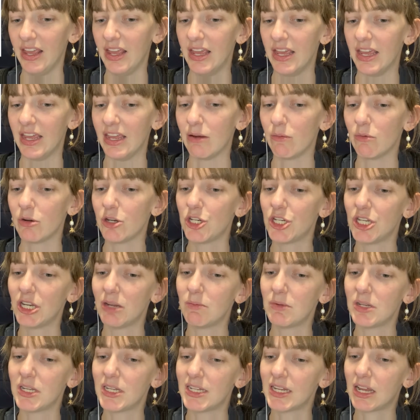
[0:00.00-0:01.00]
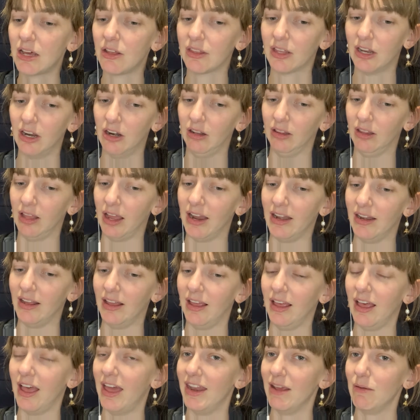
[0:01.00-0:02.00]
It was shipped to South
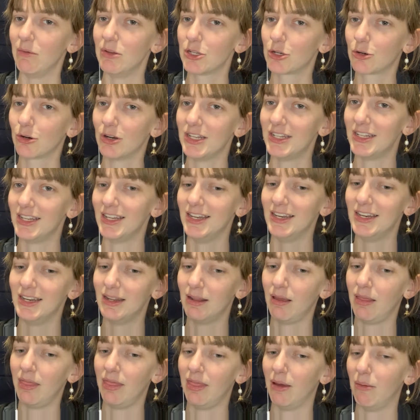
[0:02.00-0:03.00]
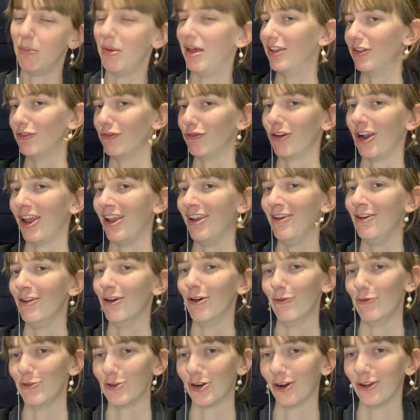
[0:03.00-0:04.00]
Carolina and it was christened the best friend
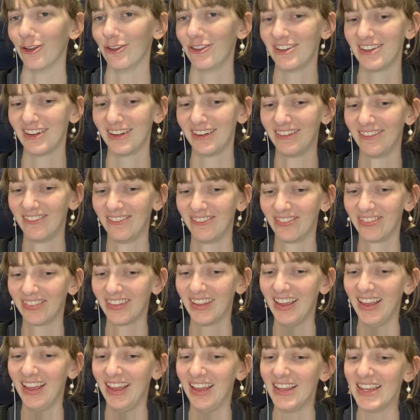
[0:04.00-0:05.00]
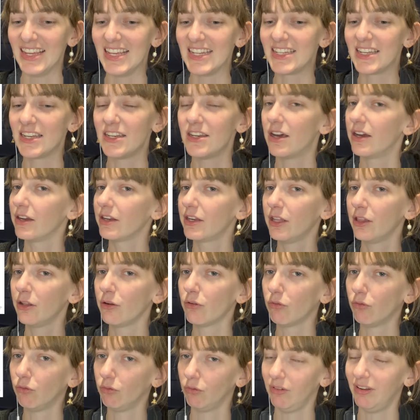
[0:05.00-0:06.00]
of Charleston. Its
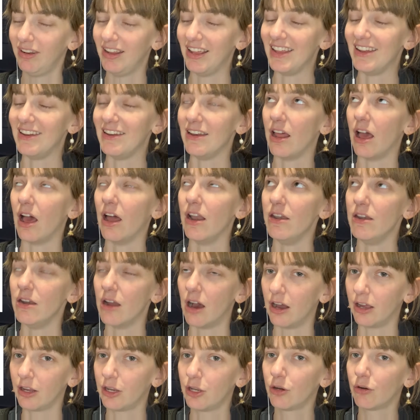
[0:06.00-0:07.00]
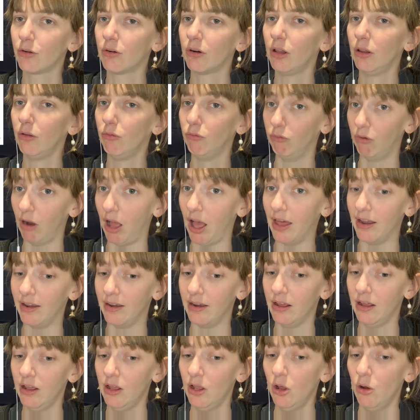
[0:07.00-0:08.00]
inaugural, inaugural
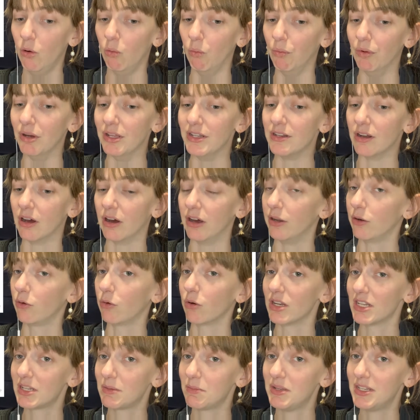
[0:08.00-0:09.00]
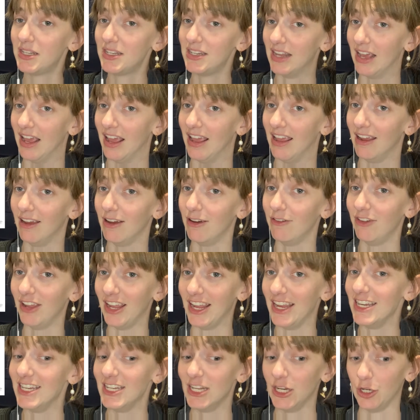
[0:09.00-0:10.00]
run was on Christmas Day of
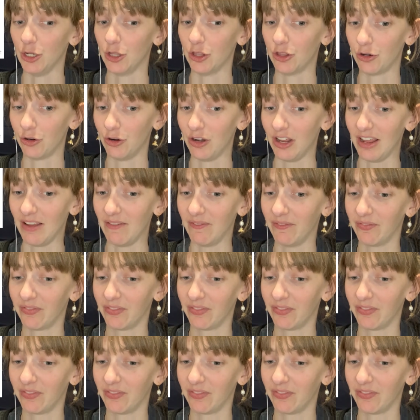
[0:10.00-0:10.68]
1830.